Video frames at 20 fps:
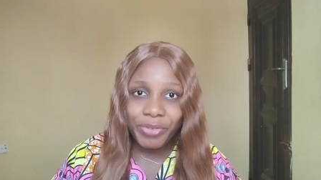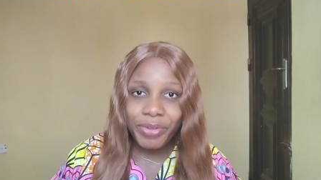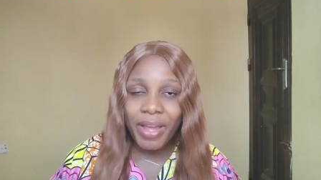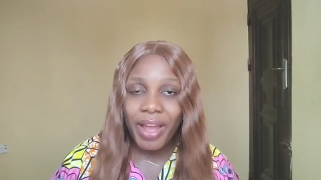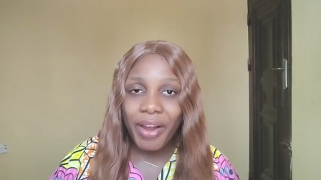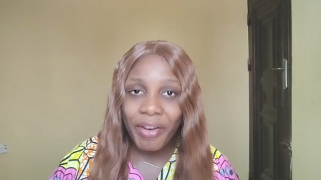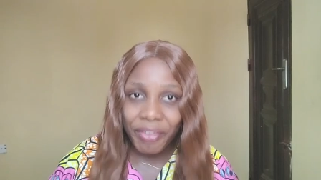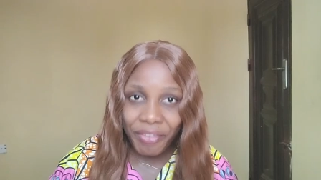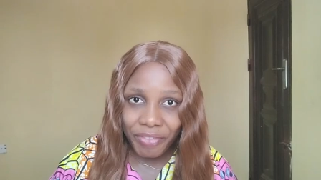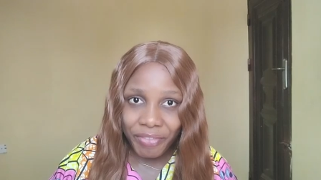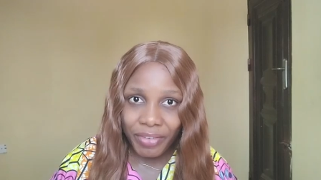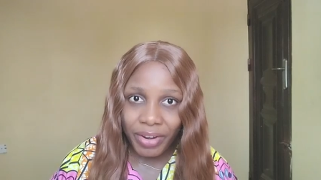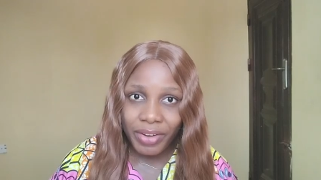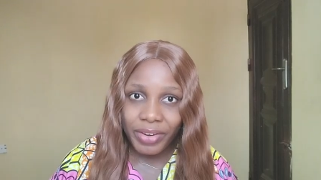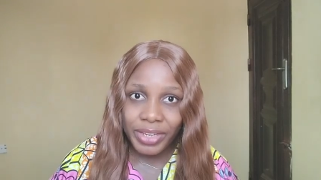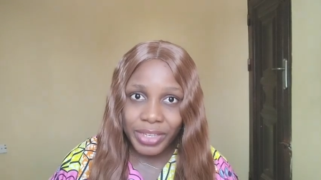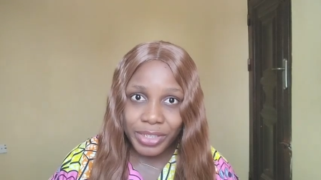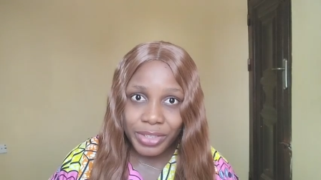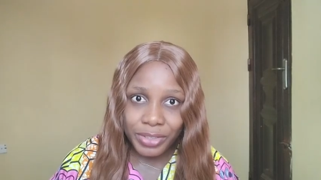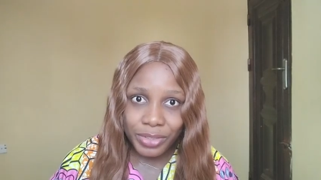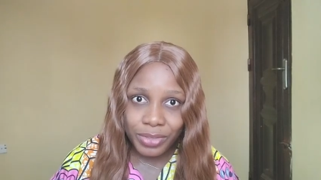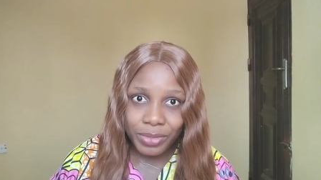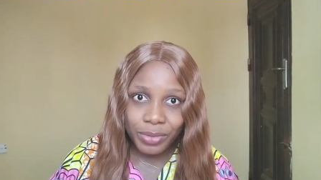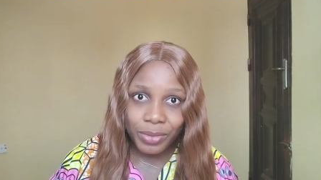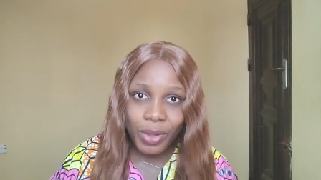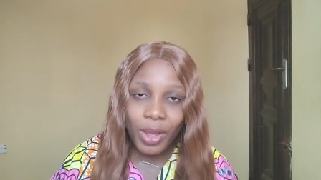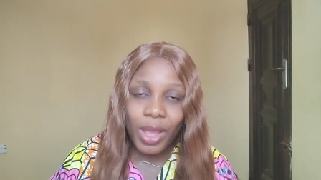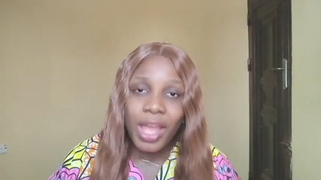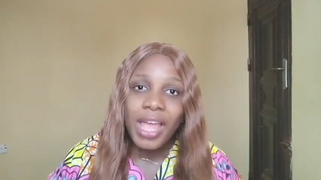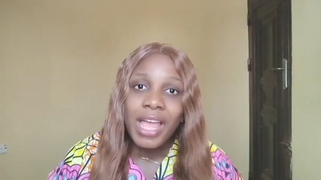you are referring
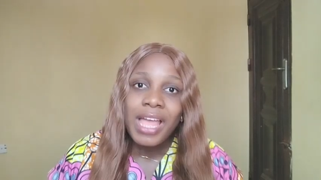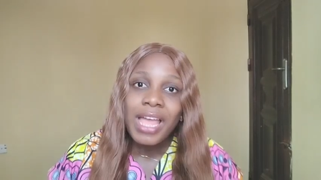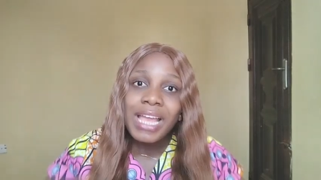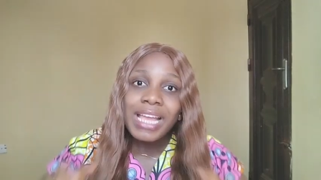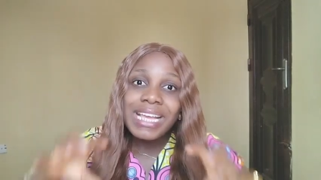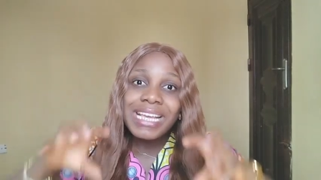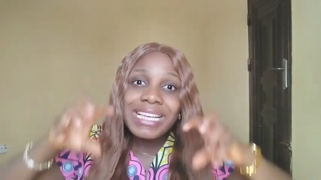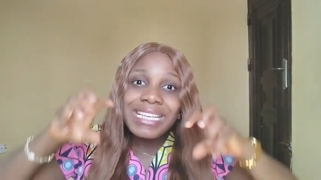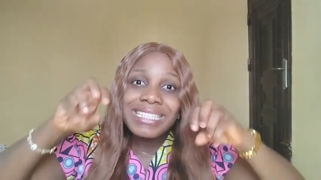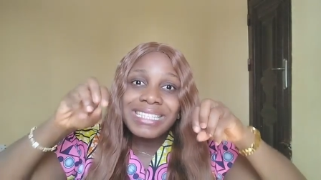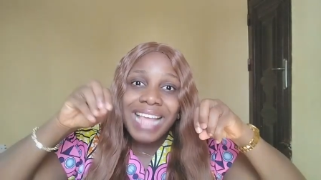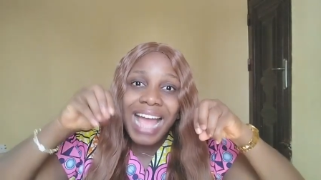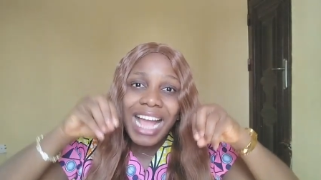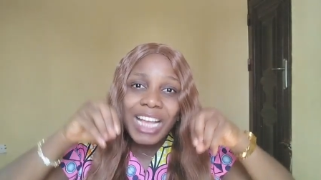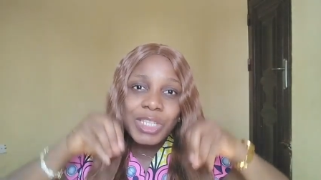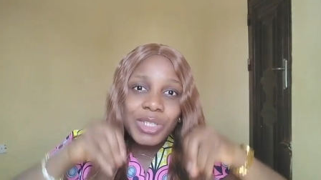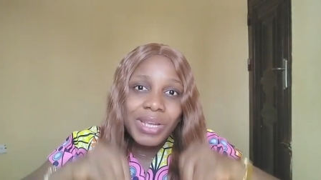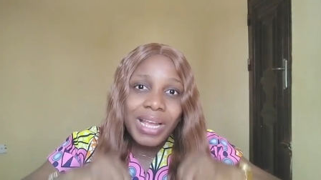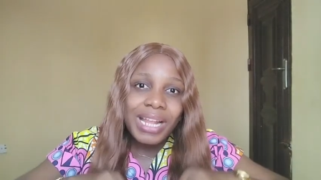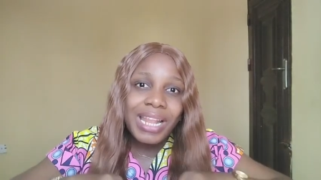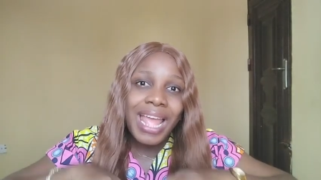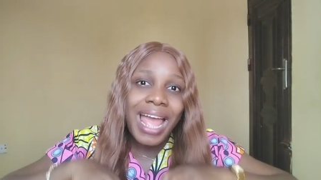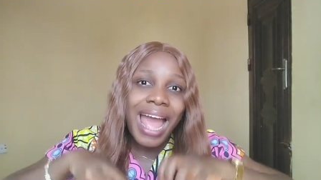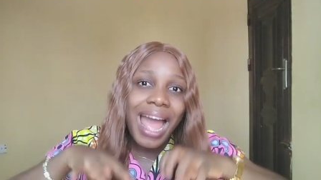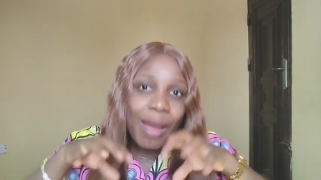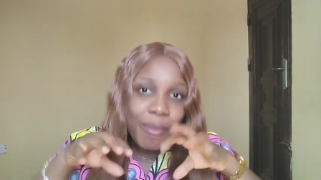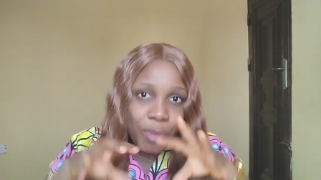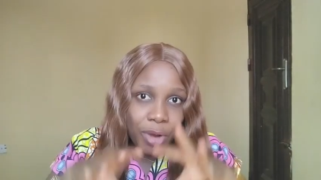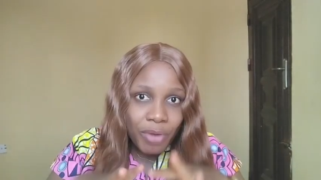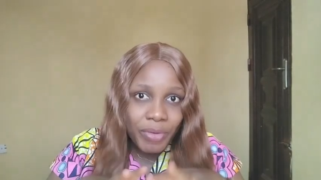to is actually
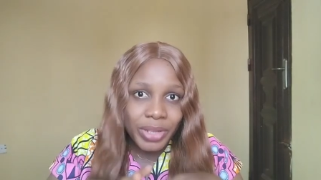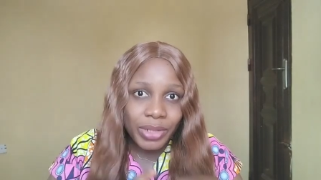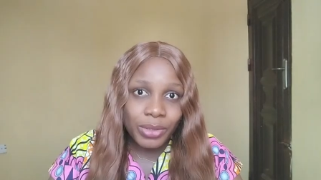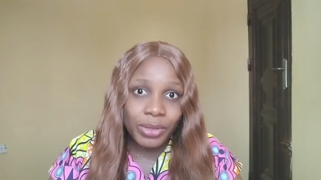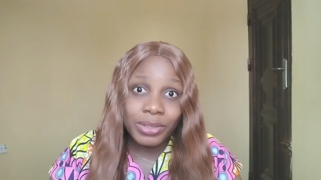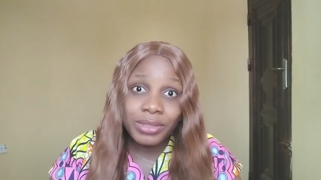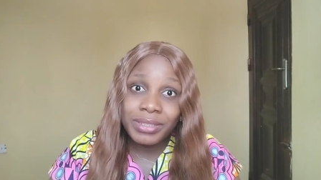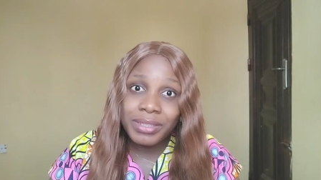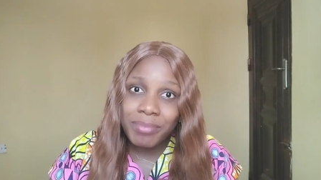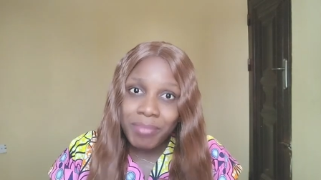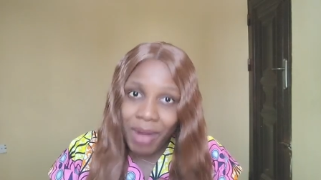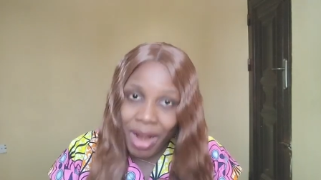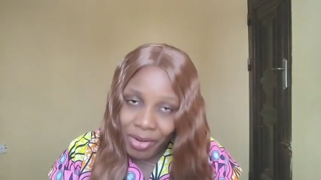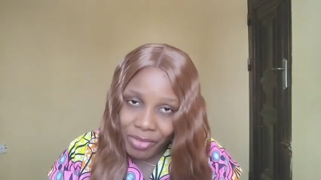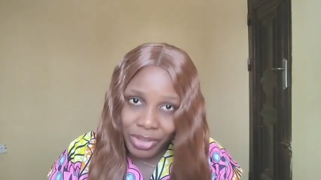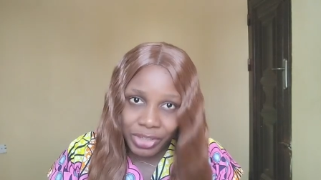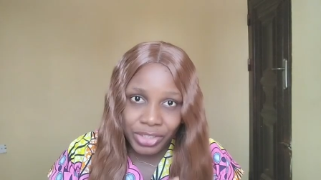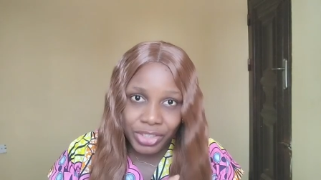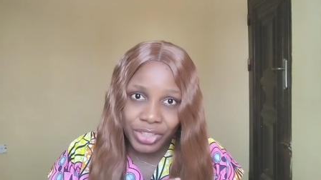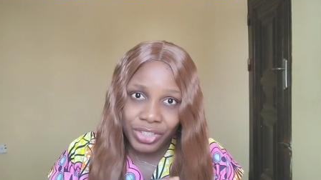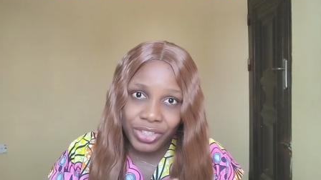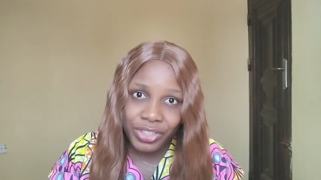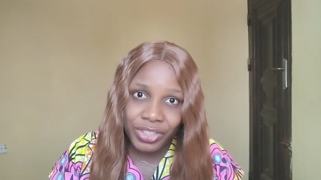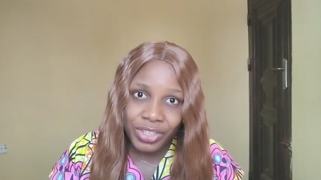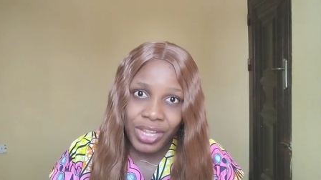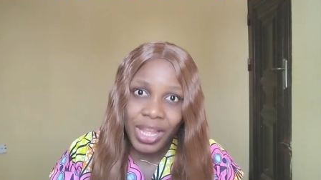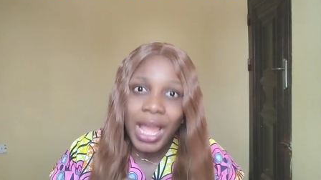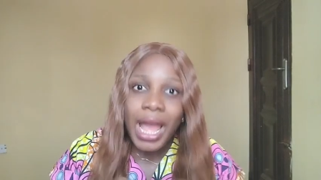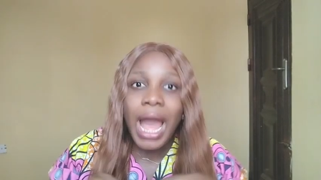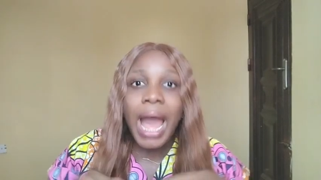hammering on the marriage
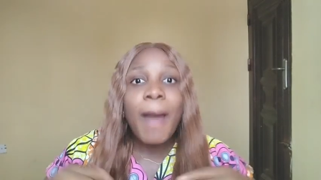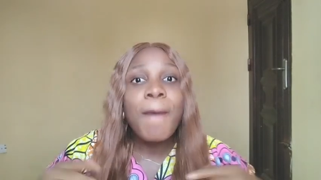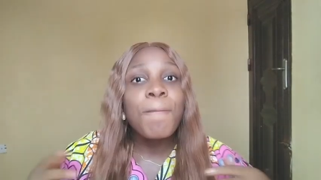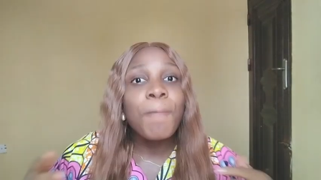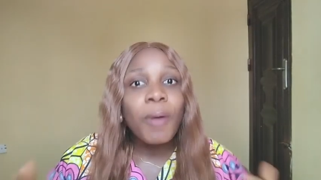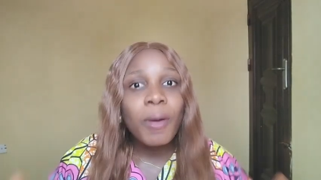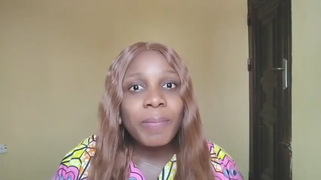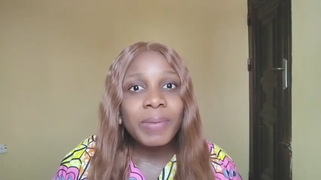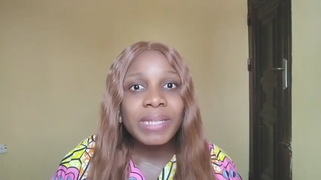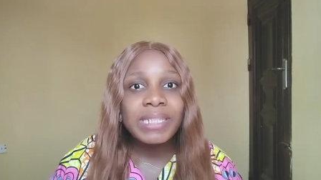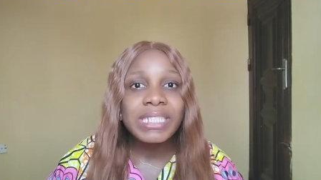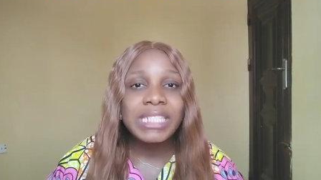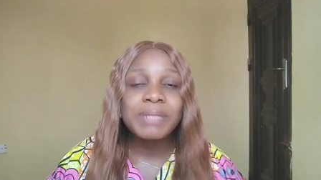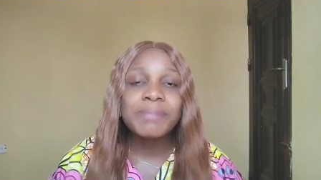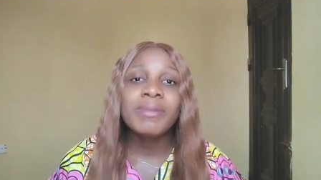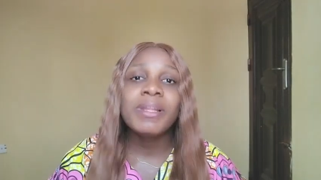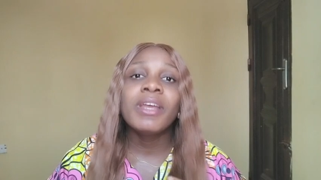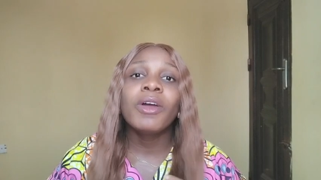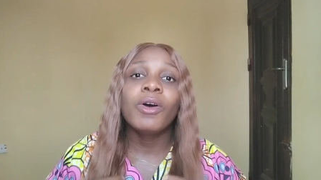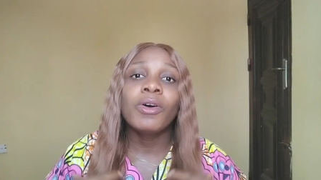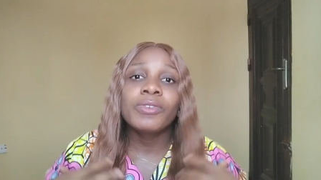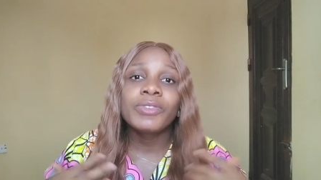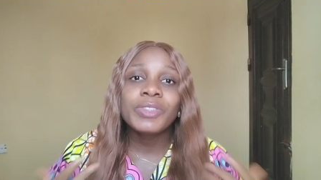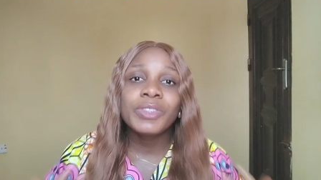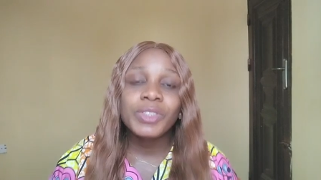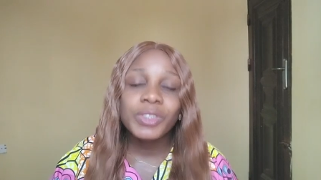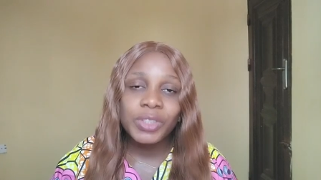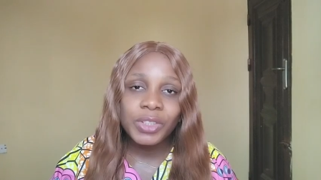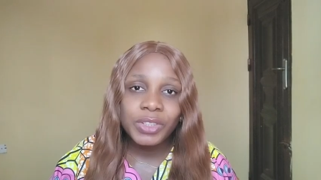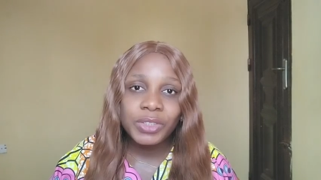and public display of
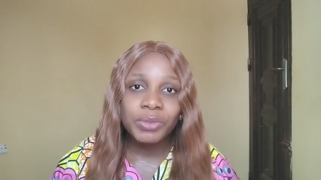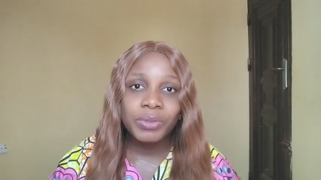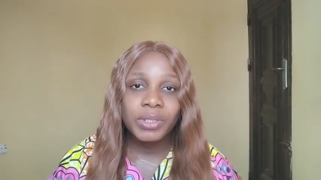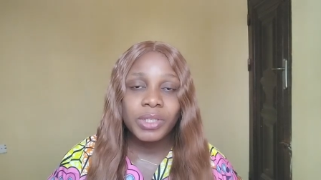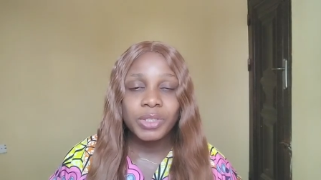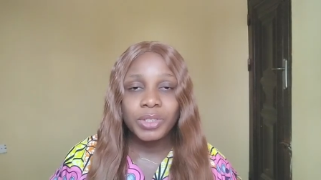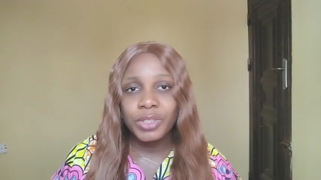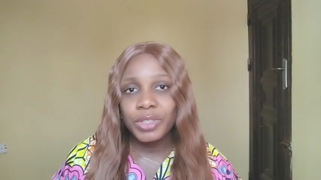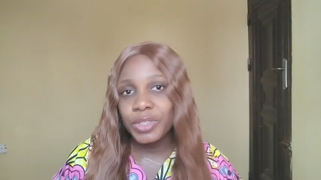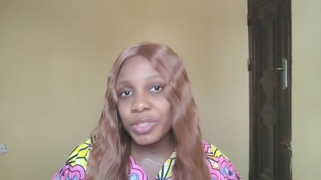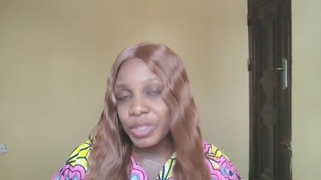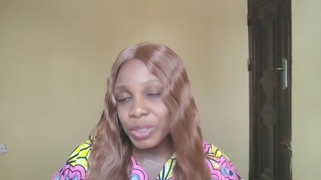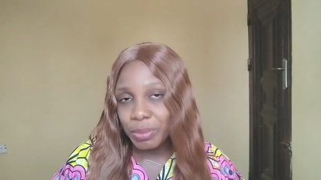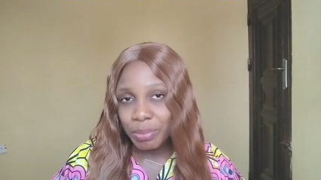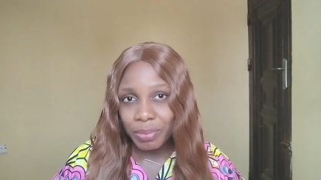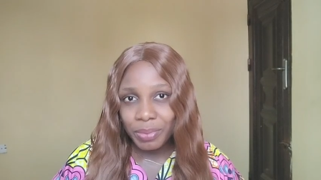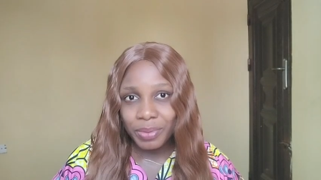such relationship.